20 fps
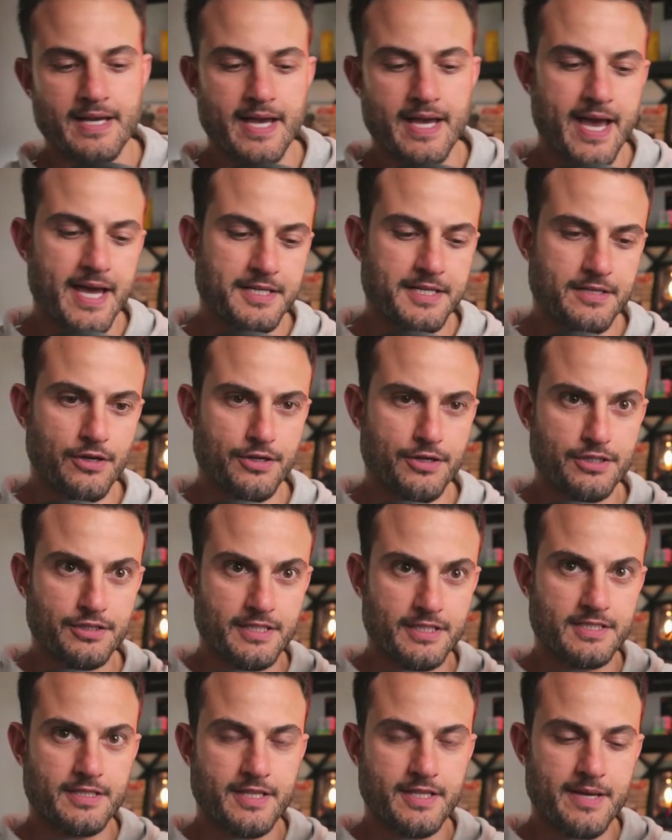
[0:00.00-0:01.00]
and not
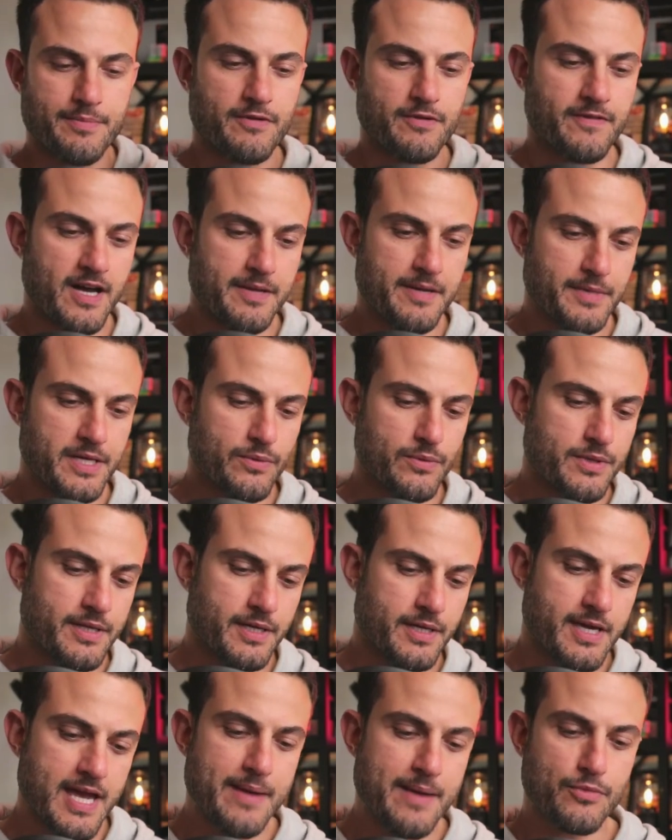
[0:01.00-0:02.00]
only did they provide me with the
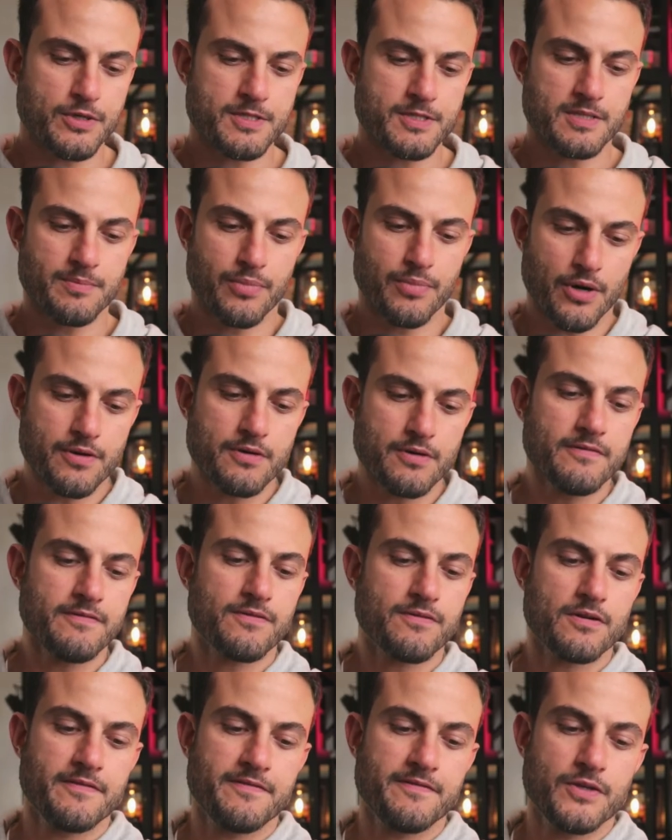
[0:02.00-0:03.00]
camera to borrow
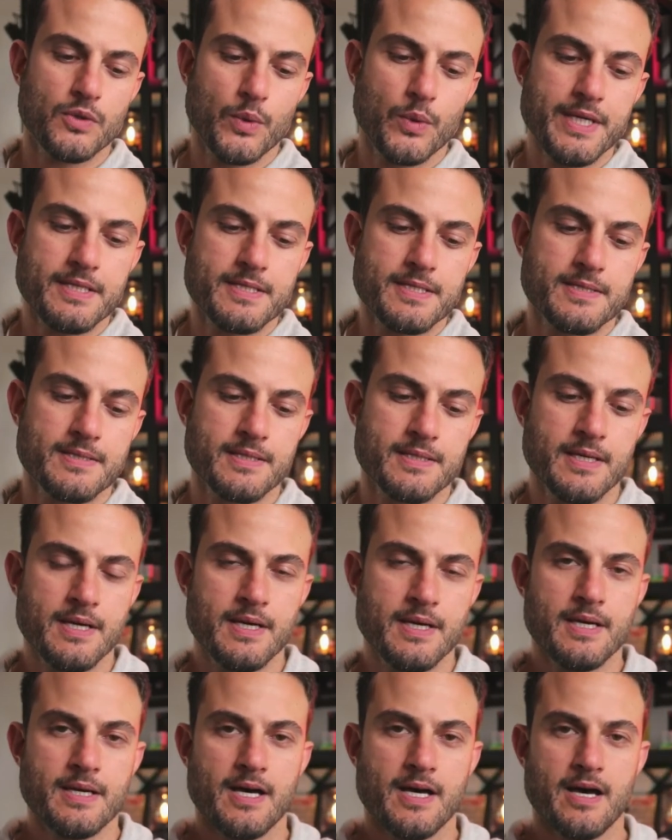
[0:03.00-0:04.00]
for a few weeks,
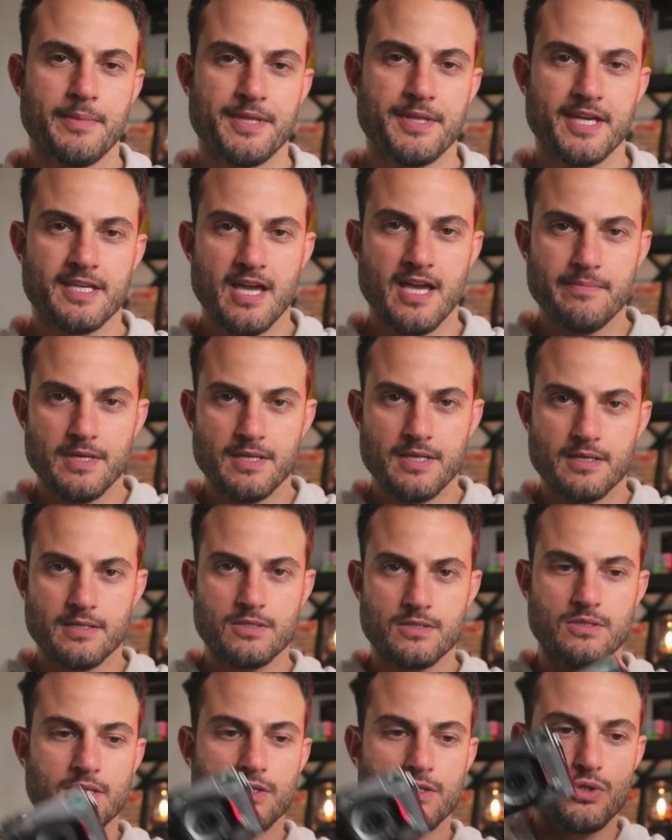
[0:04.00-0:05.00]
um, but they gave me the,
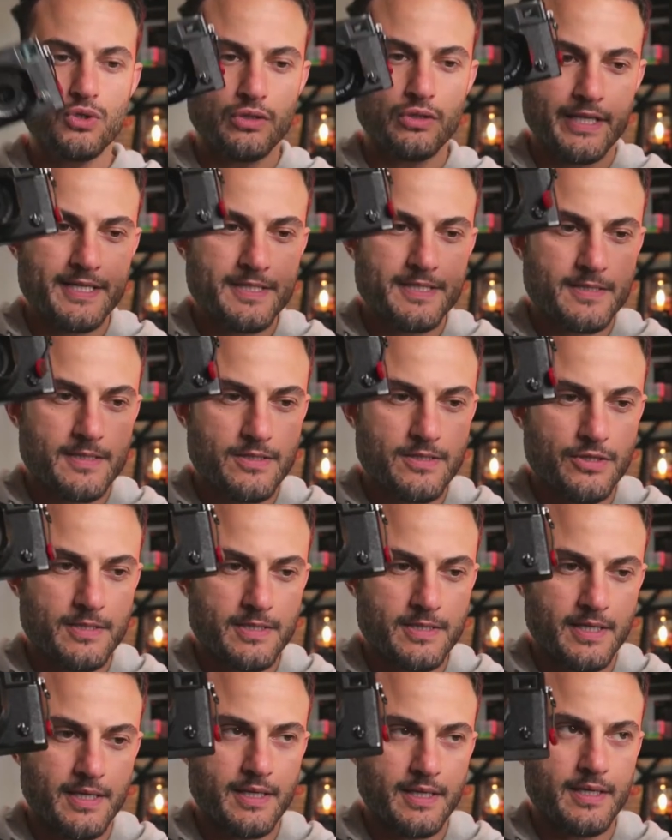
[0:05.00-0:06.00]
the two lenses you
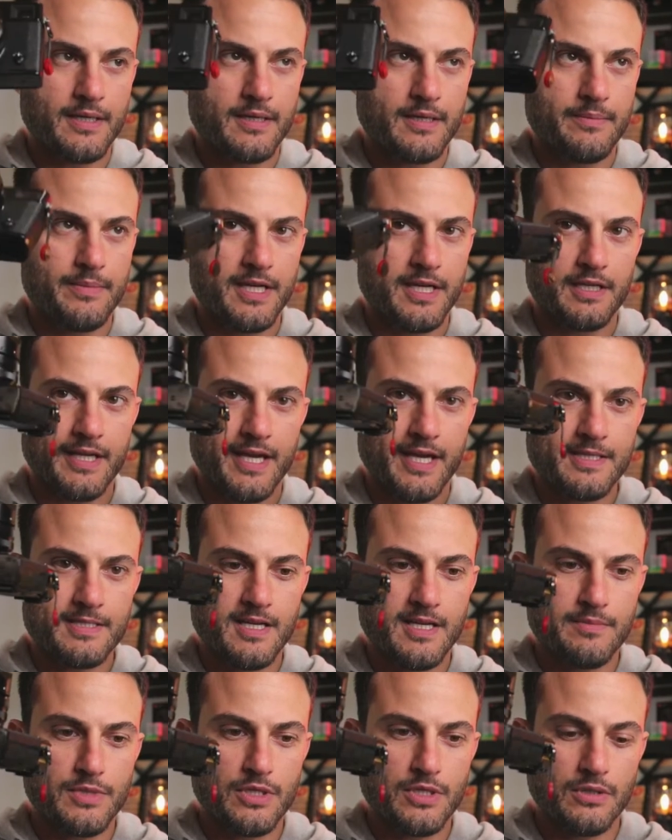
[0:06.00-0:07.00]
see here being an
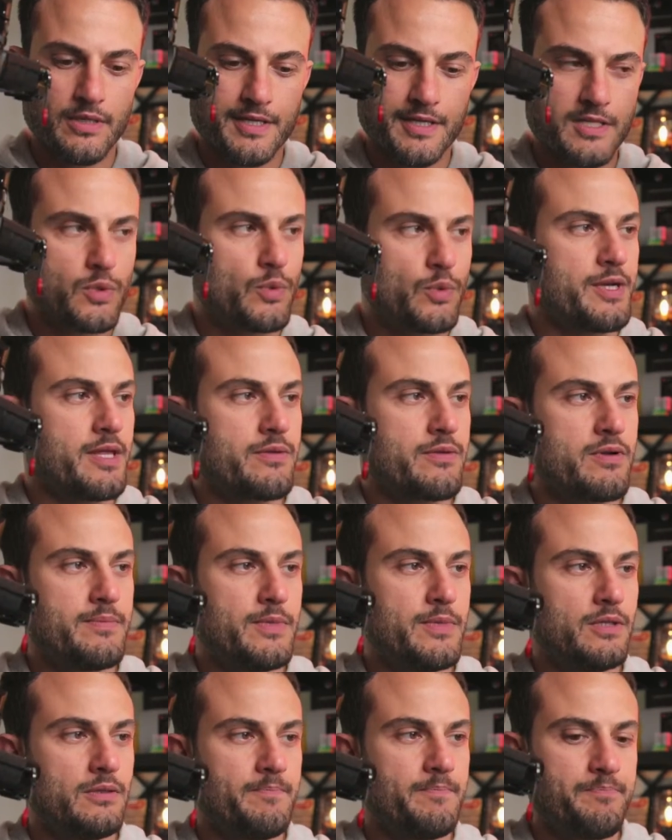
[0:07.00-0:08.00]
18mm and a
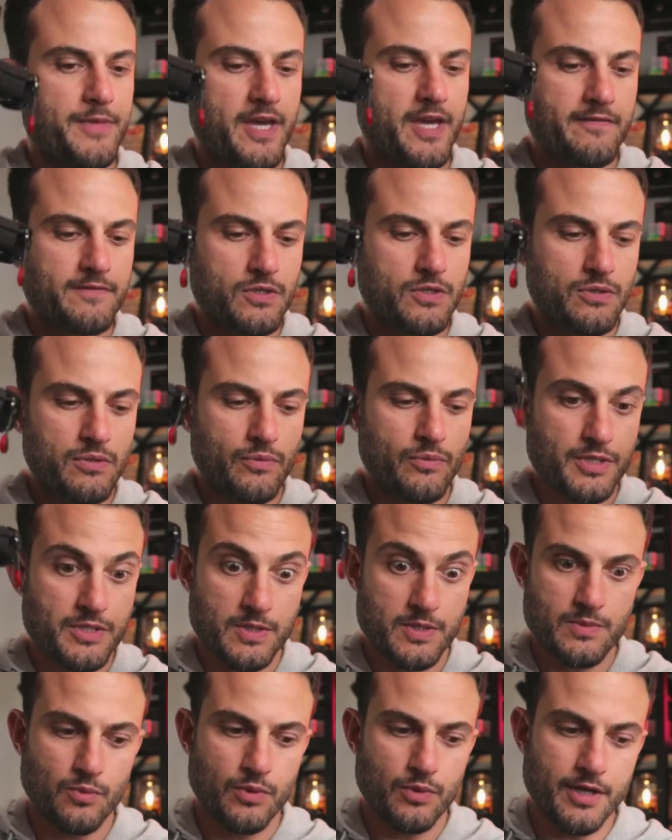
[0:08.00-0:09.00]
23mm f2, which
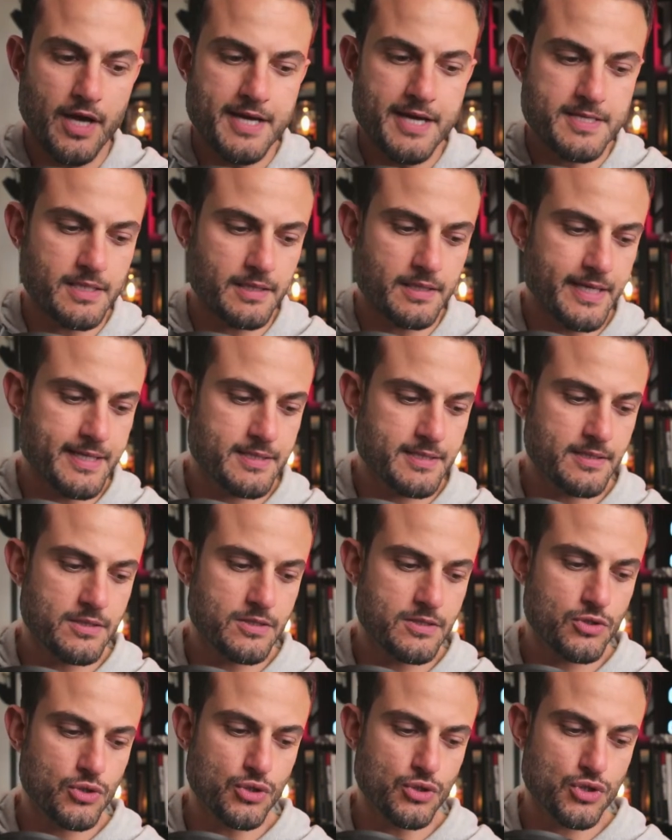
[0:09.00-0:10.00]
was what I
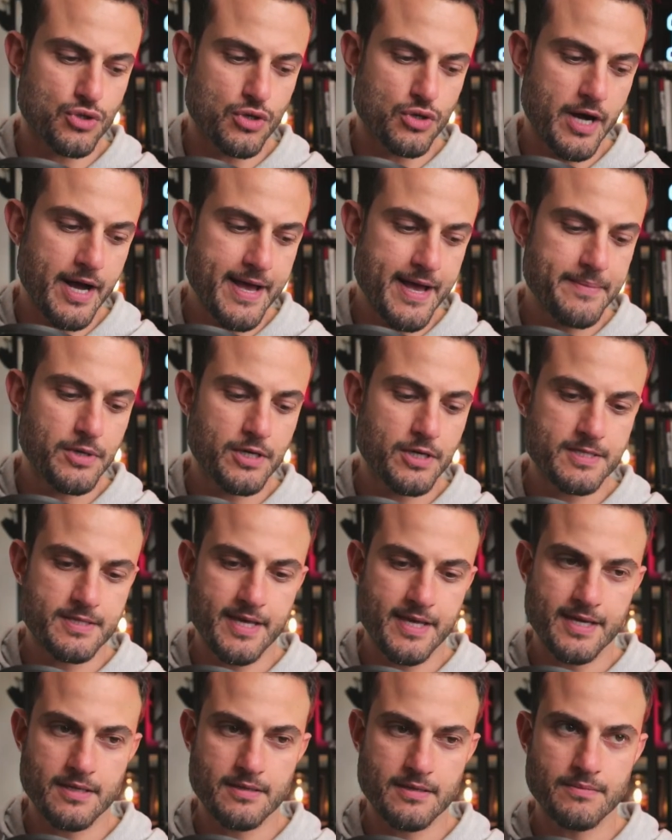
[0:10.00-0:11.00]
selected to try because
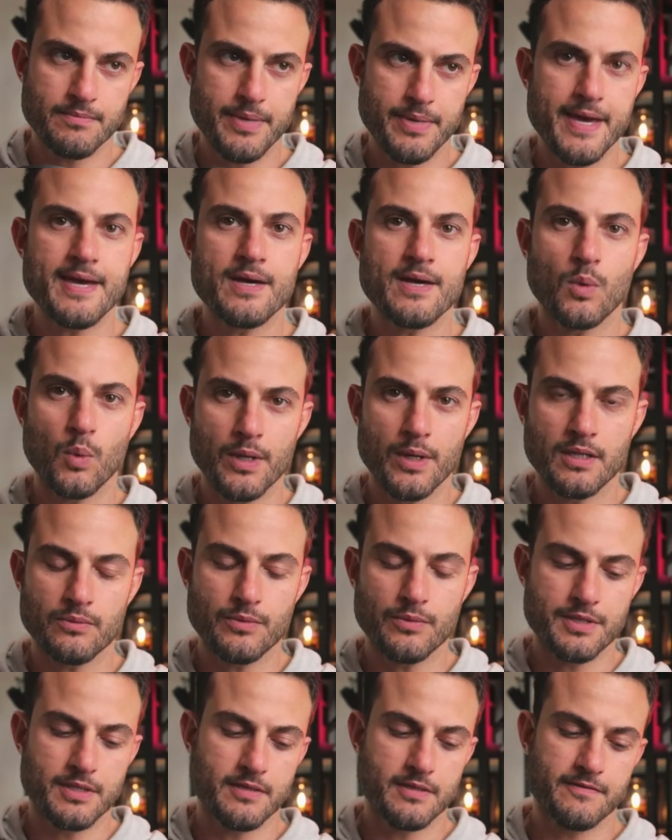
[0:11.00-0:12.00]
they compare well
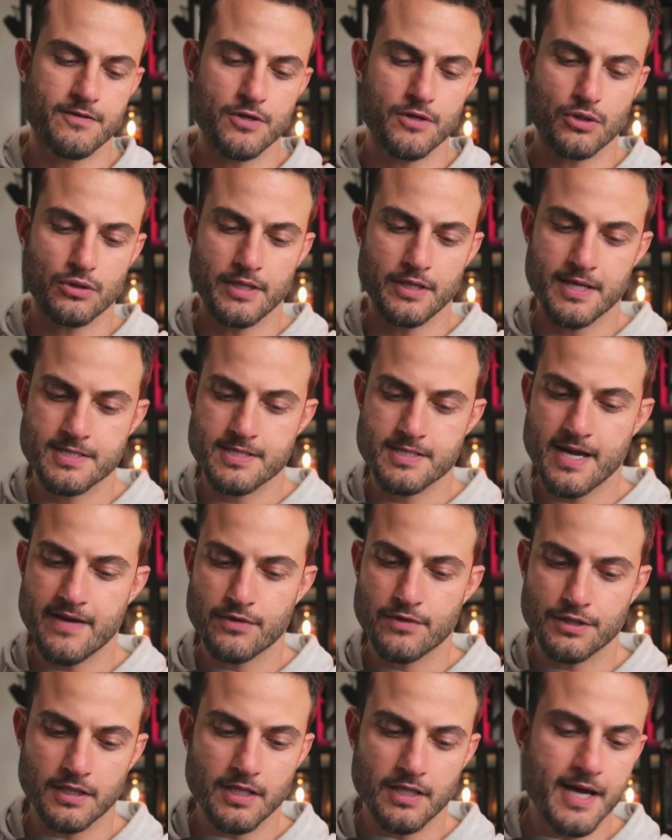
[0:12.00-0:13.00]
with the focal lengths I have
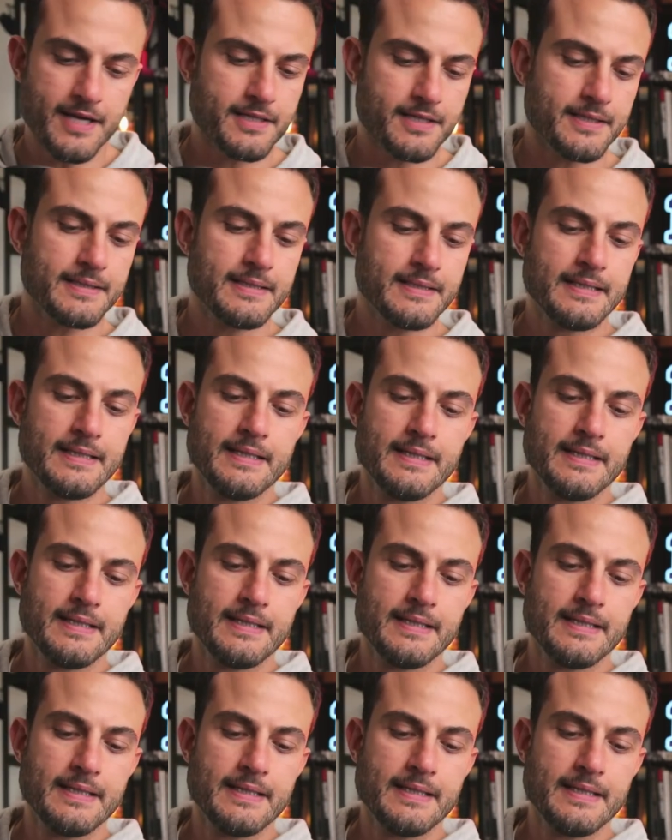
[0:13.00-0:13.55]
on the Leica.